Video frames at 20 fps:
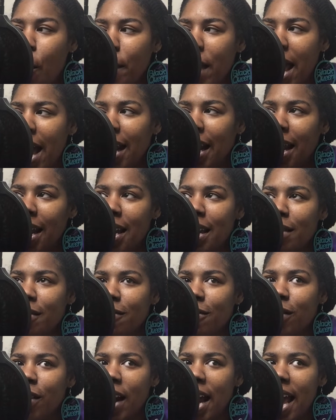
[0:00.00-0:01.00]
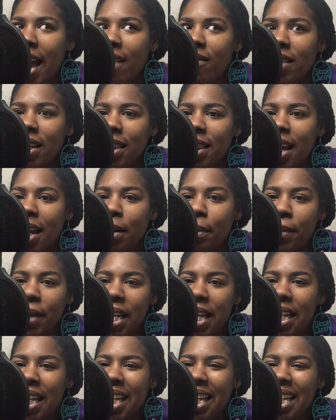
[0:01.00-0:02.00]
mad at him for having that
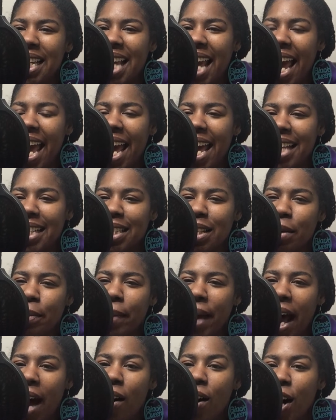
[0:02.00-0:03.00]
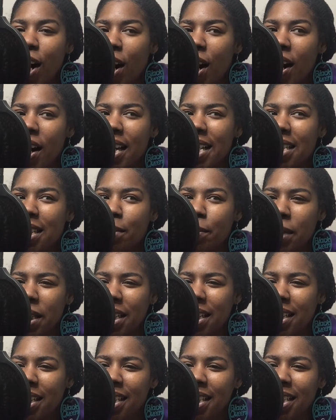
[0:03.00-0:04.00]
opinion he has about her? Is it
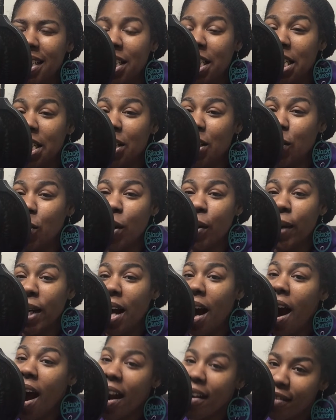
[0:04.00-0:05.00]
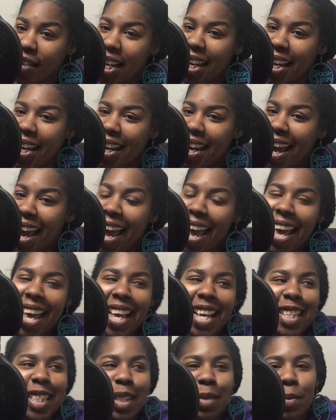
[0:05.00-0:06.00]
because she's Lori Harvey?
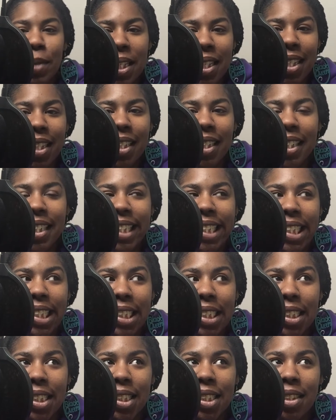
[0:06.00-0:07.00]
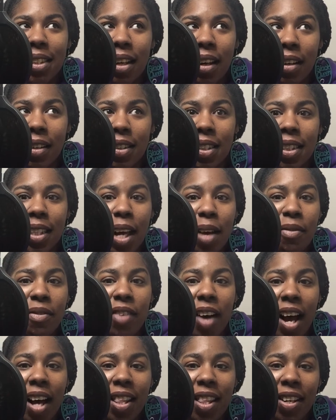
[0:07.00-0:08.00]
Is it because her
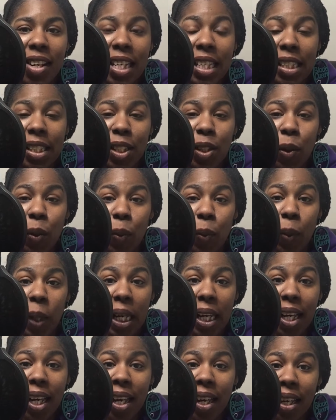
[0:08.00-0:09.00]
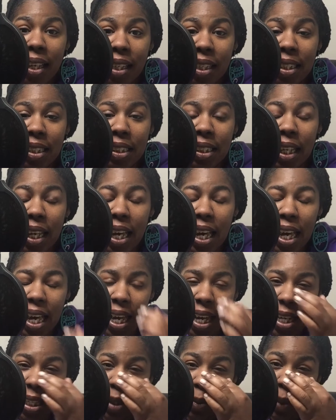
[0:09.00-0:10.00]
stepfather is who he is?
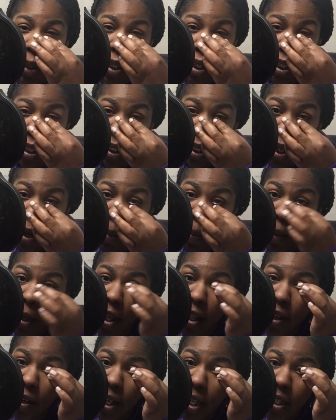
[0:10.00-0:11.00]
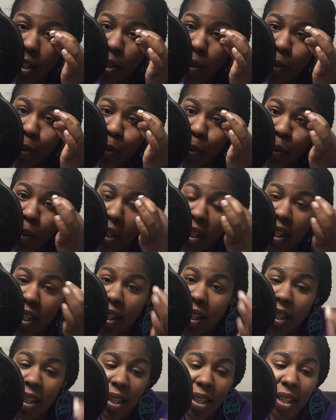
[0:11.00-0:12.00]
Is it because her mother is who
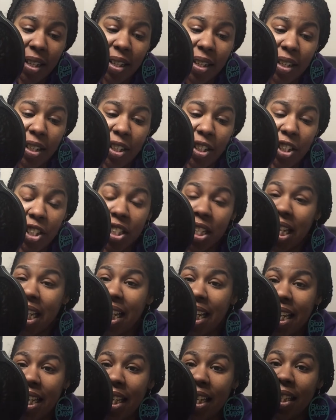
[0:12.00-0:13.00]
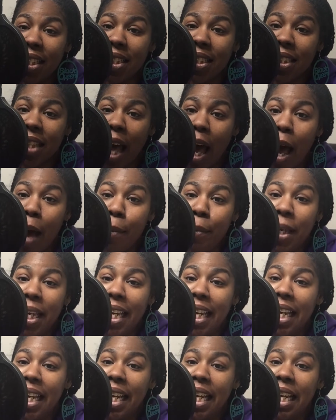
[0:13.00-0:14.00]
she is? I
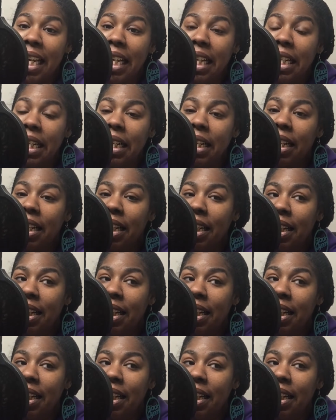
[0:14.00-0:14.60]
mean,